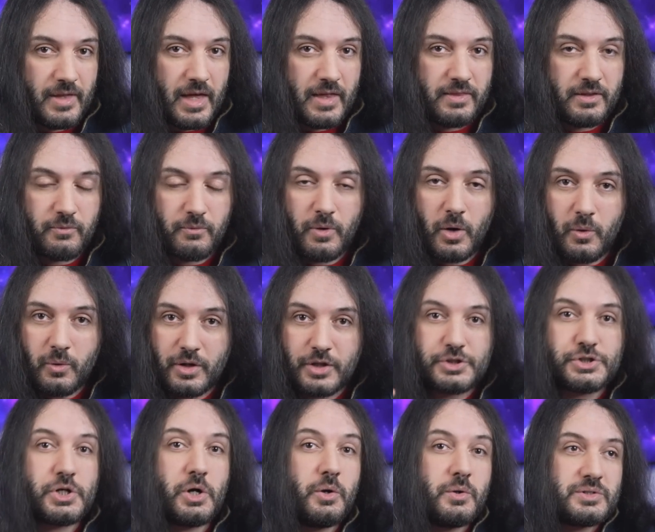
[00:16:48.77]
and the role he
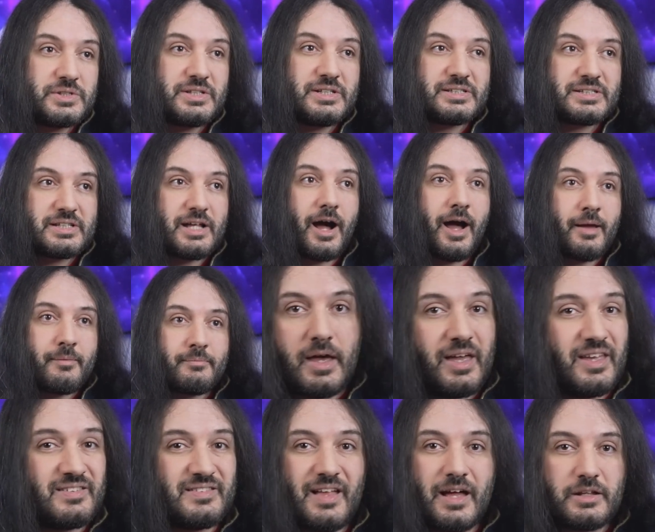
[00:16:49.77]
chose this time
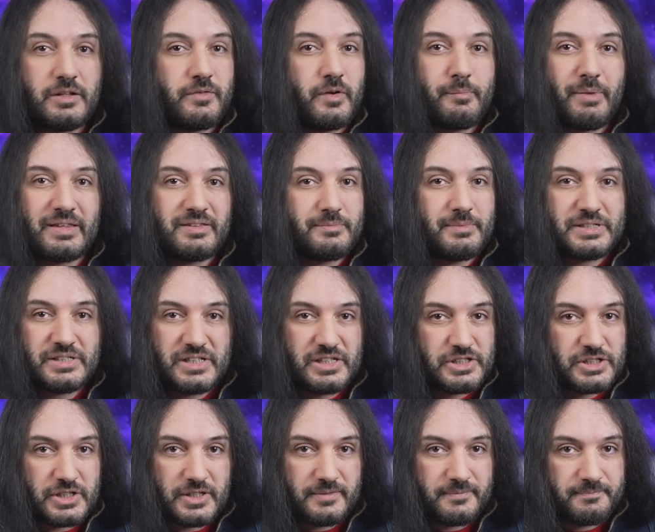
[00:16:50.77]
is that of a
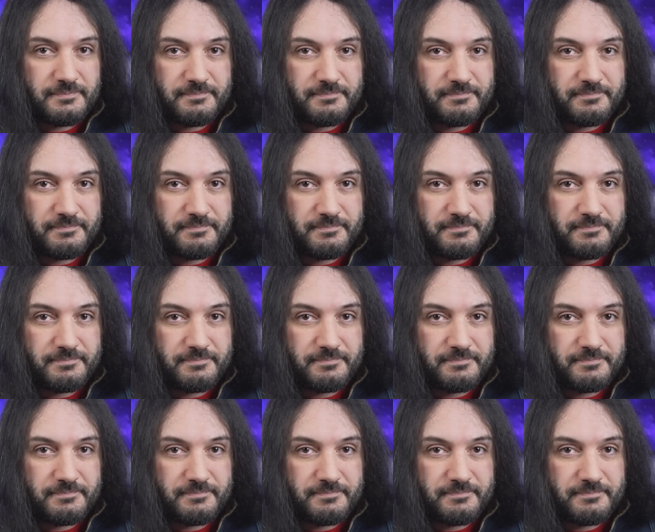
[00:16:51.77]
mathematician.